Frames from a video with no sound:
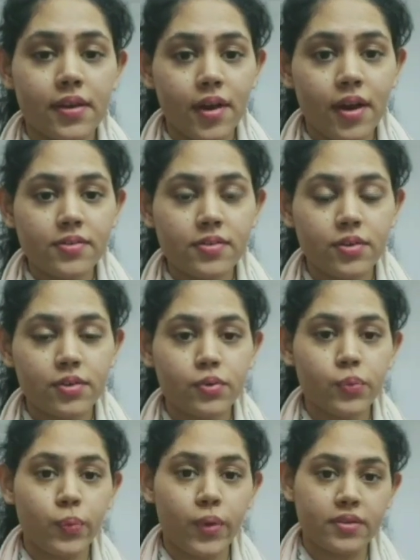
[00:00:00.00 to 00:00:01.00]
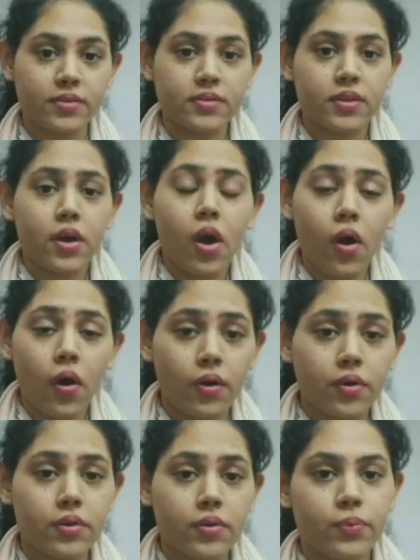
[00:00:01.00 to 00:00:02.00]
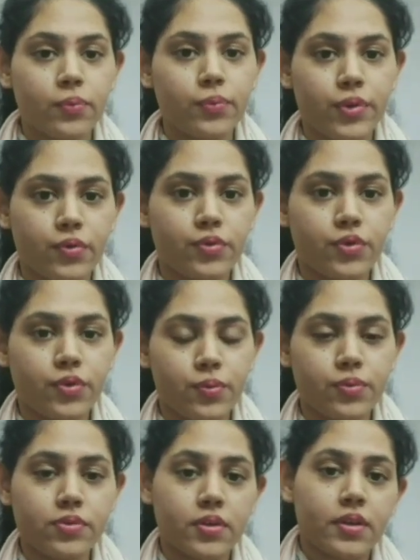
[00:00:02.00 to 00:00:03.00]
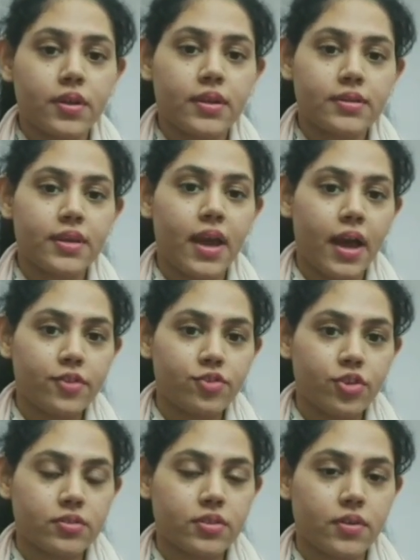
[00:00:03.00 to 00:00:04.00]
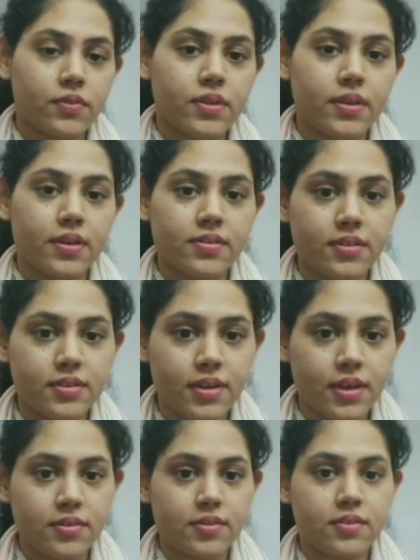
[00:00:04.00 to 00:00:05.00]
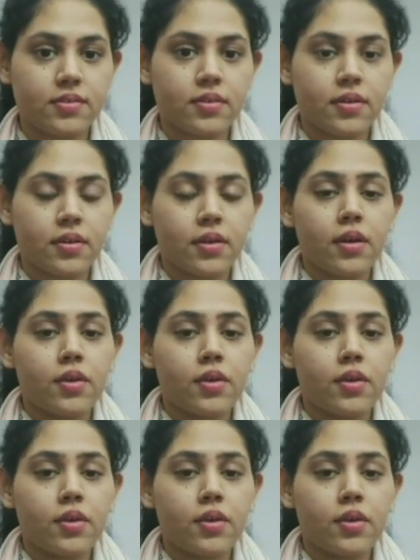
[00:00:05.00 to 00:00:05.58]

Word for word: There are certain ways or we could use the adjectives in a sentence.